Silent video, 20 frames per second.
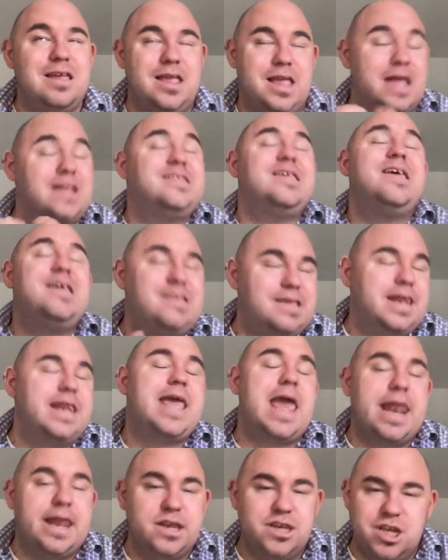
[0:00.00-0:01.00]
it's easy to
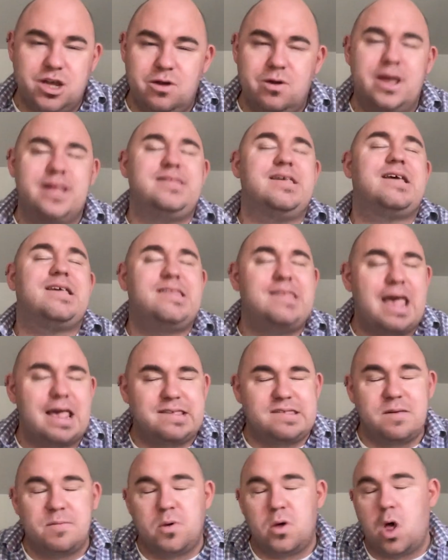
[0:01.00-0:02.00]
get into, it's
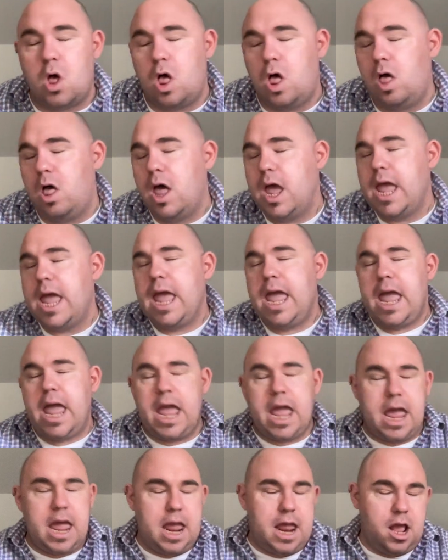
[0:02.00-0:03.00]
accessible,
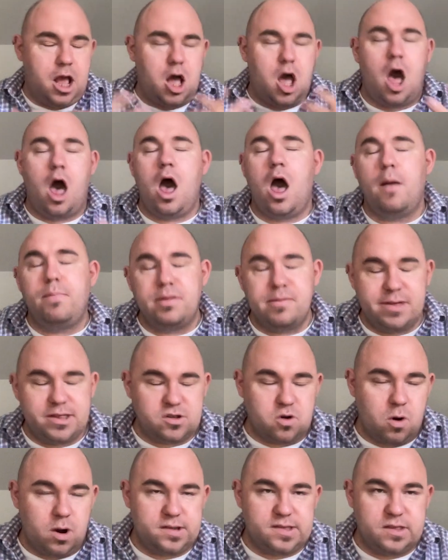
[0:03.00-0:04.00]
it complements
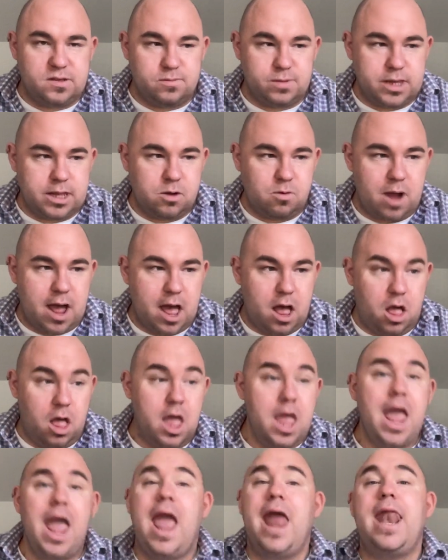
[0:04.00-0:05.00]
courses really well,
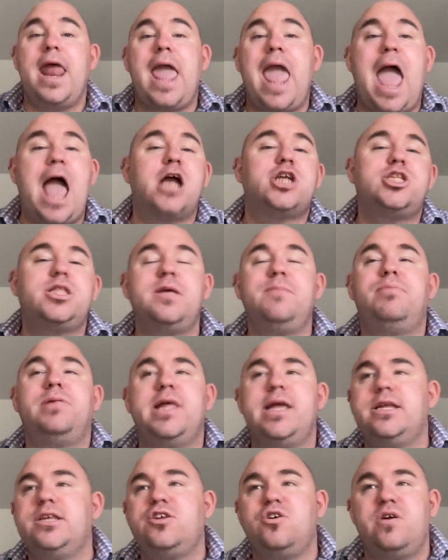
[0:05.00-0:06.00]
and I actually
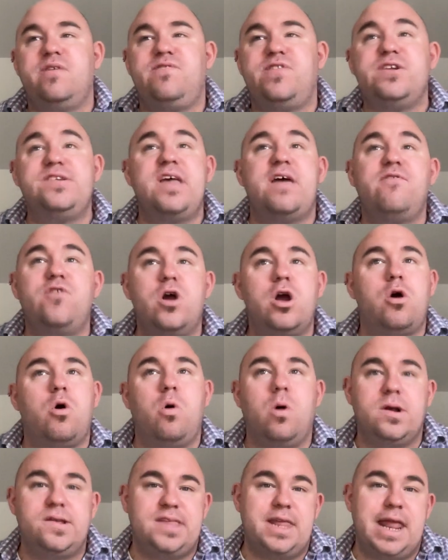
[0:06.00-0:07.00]
plan to, if there's ever a
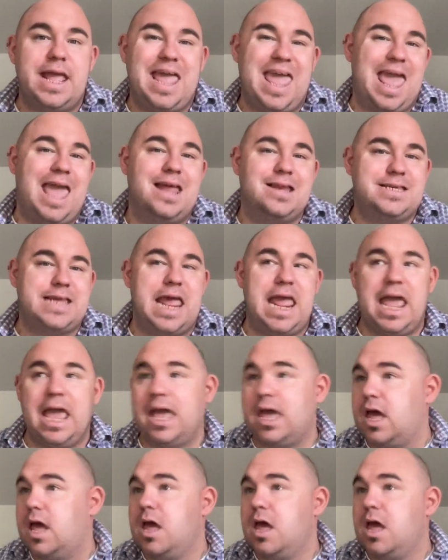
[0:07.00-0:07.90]
course that I can't take